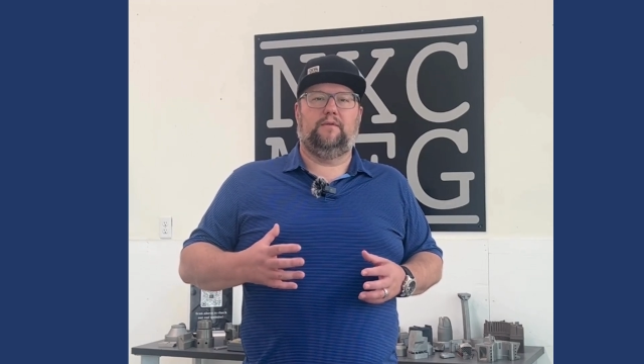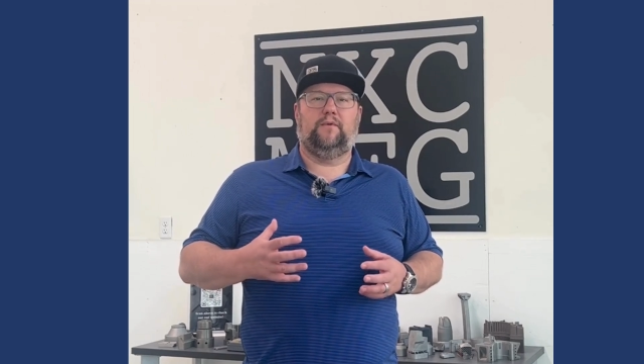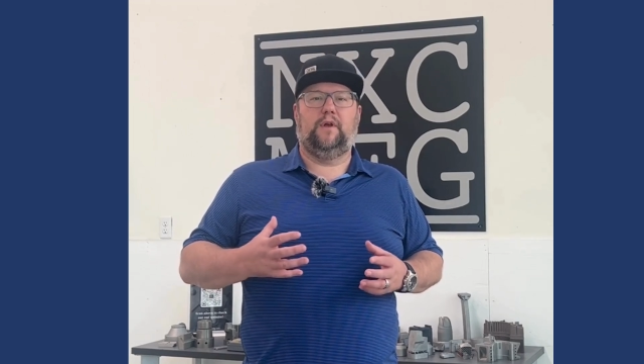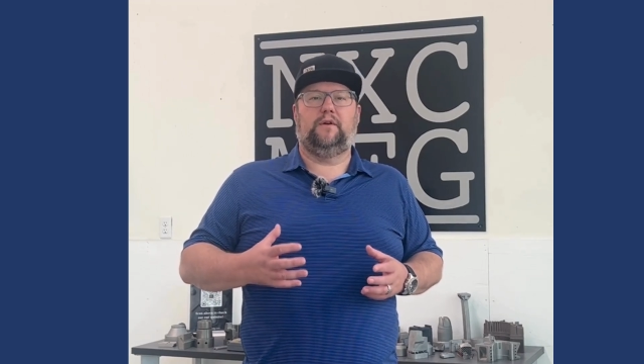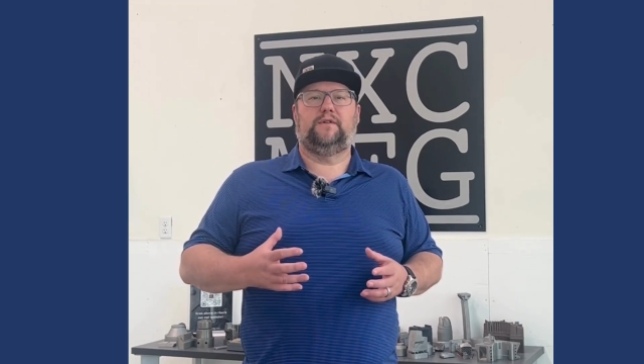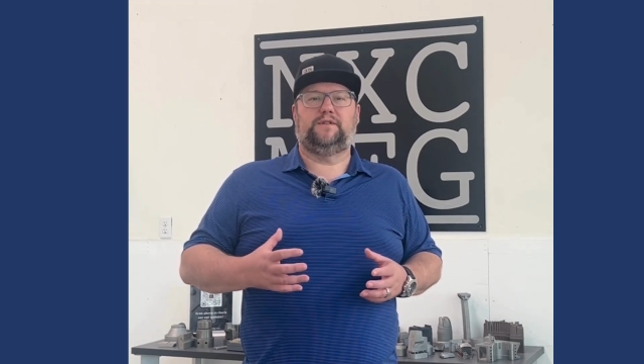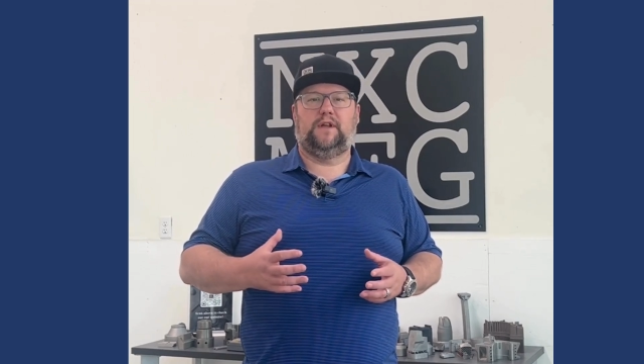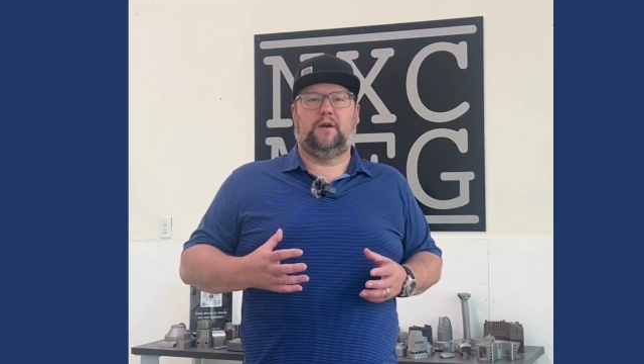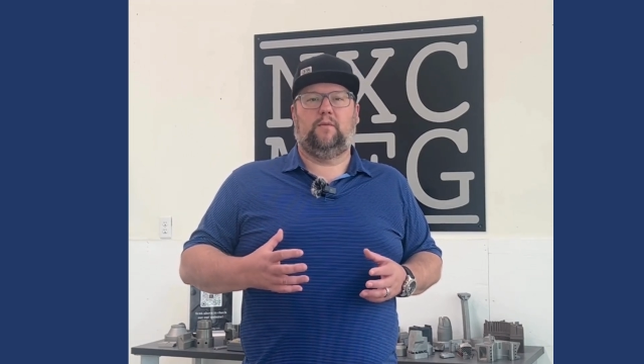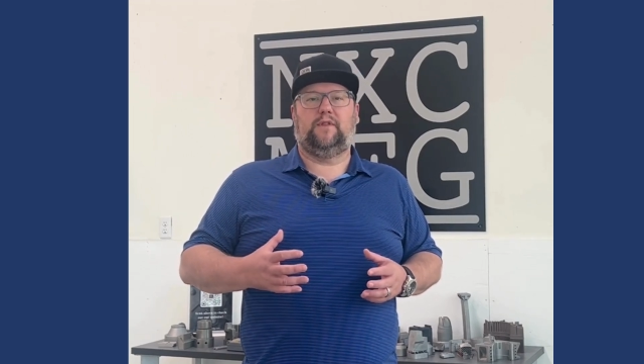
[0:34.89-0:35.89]
If we
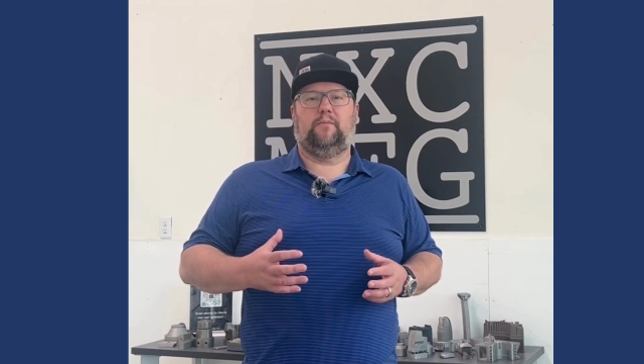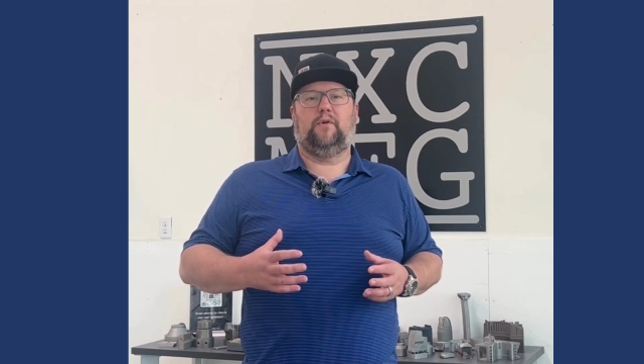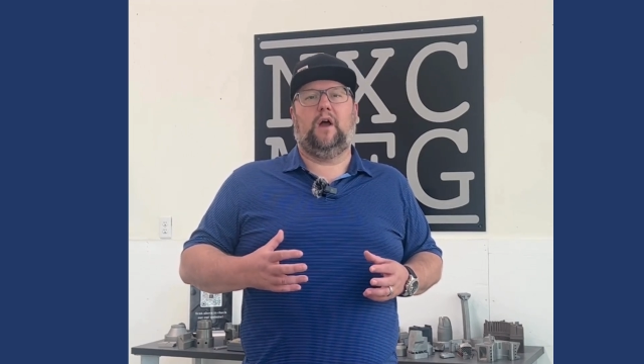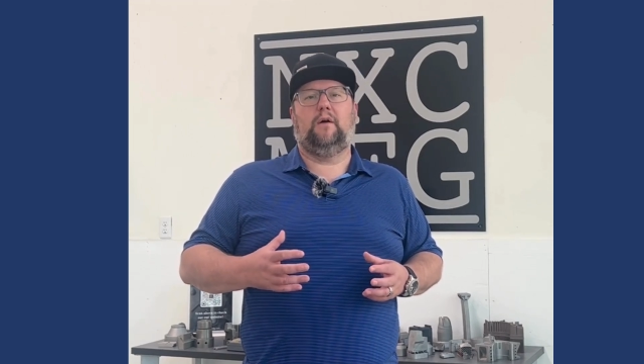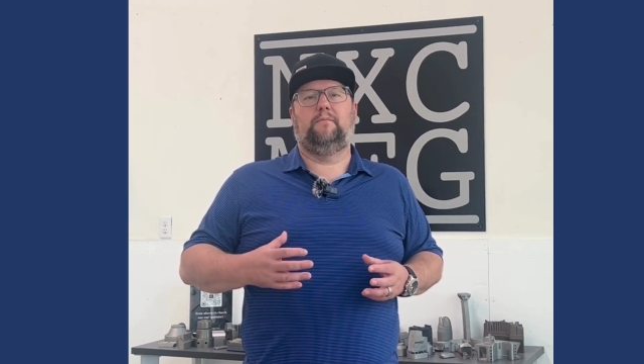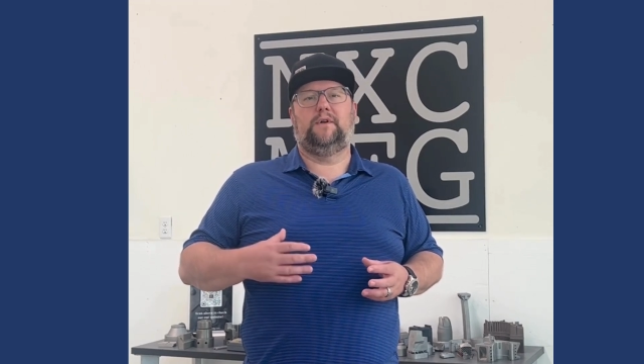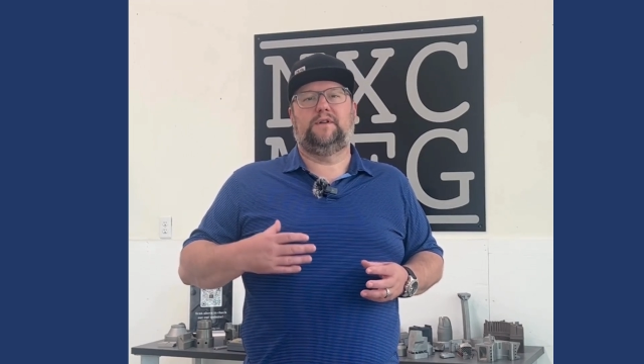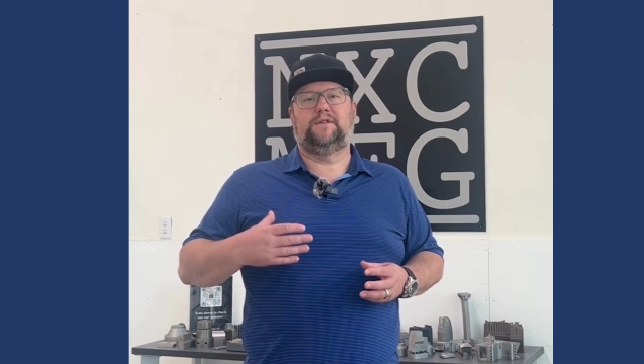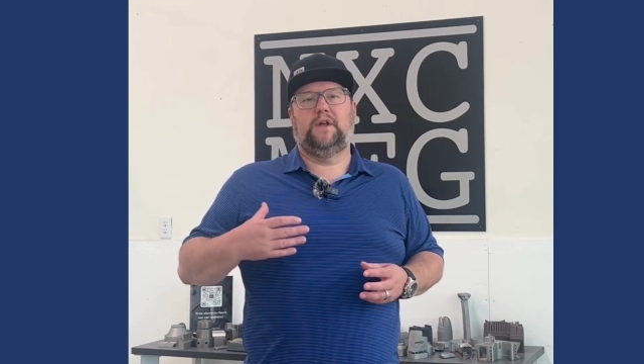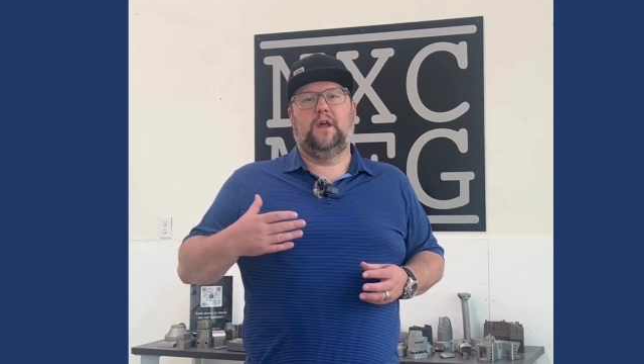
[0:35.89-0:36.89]
understand what the problem
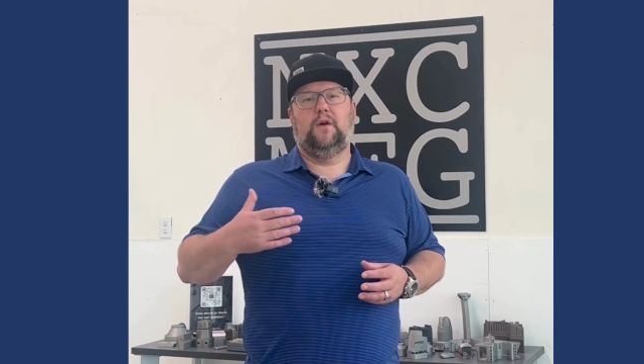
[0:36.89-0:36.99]
is,